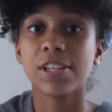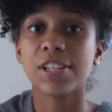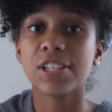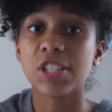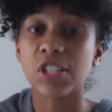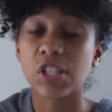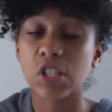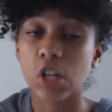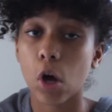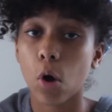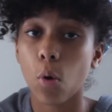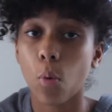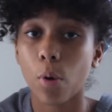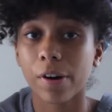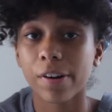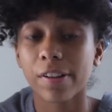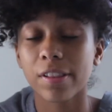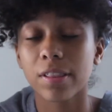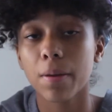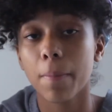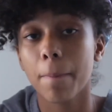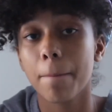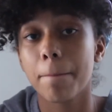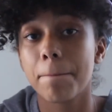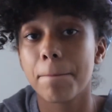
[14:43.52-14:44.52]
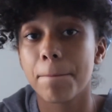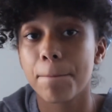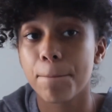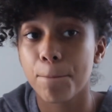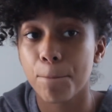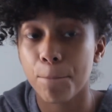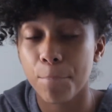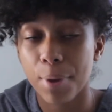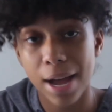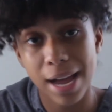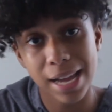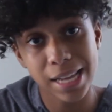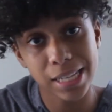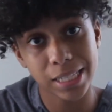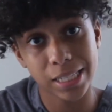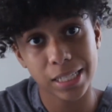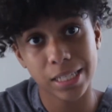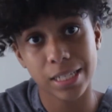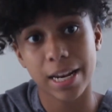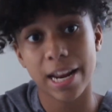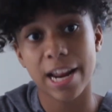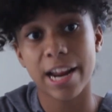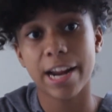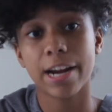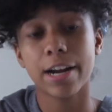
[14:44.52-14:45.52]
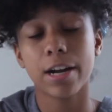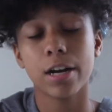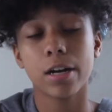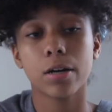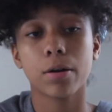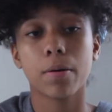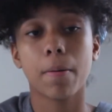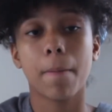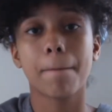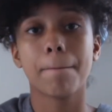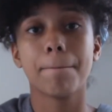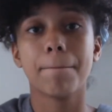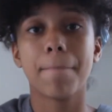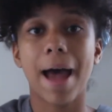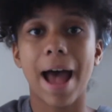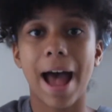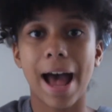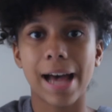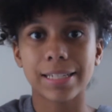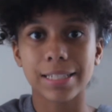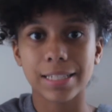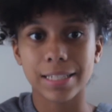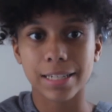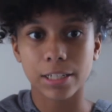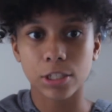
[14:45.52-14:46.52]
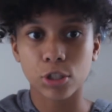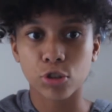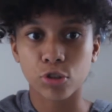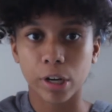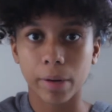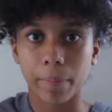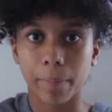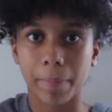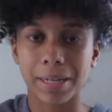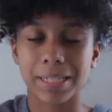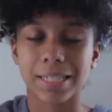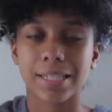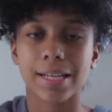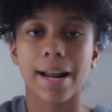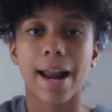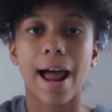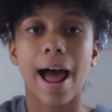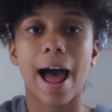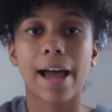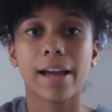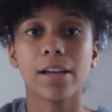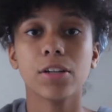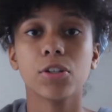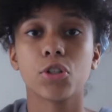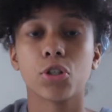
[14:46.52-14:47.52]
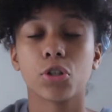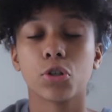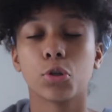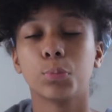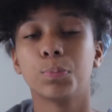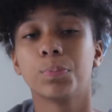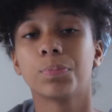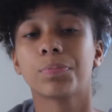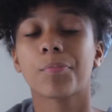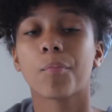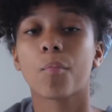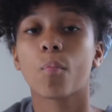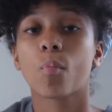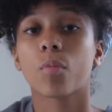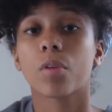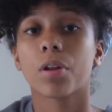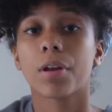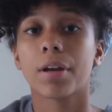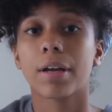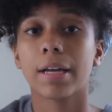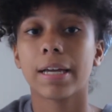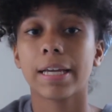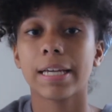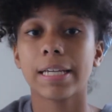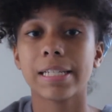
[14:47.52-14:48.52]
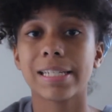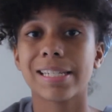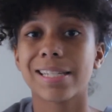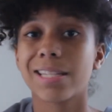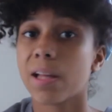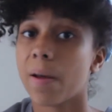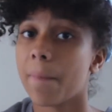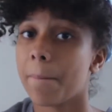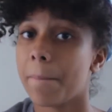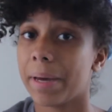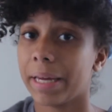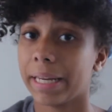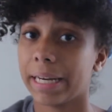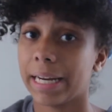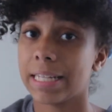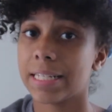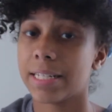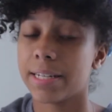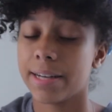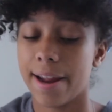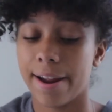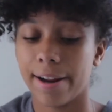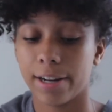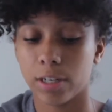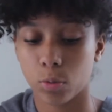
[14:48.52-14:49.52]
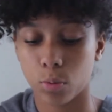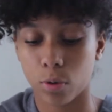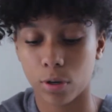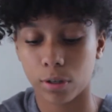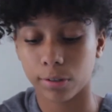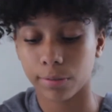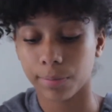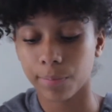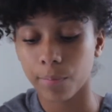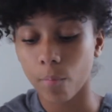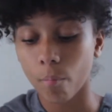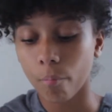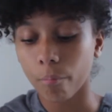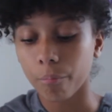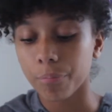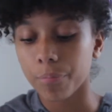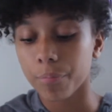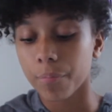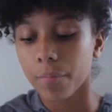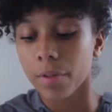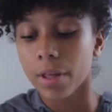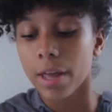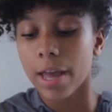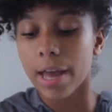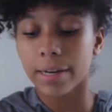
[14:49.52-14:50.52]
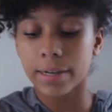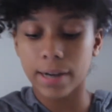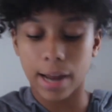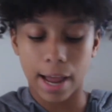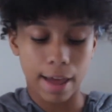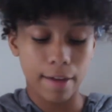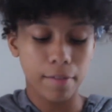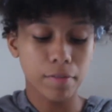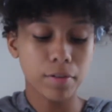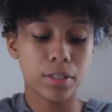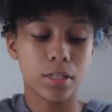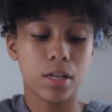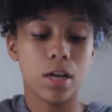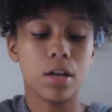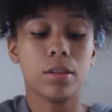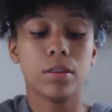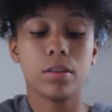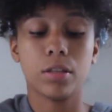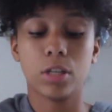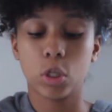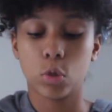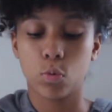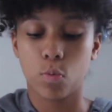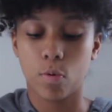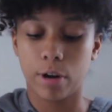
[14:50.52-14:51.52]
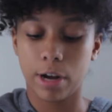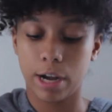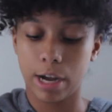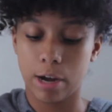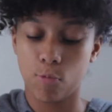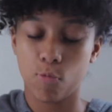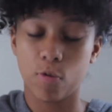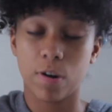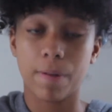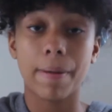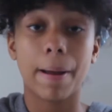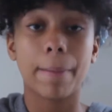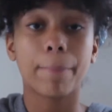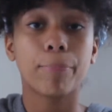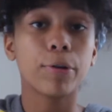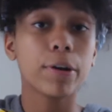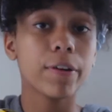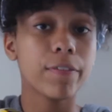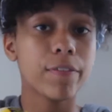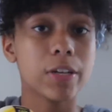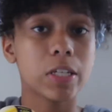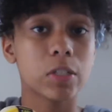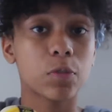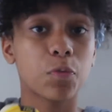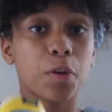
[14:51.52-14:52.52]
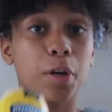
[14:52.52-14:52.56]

So one of the best hair mask and treatments that I do is the mayonnaise and eggs one. And I've done this one in one of my previous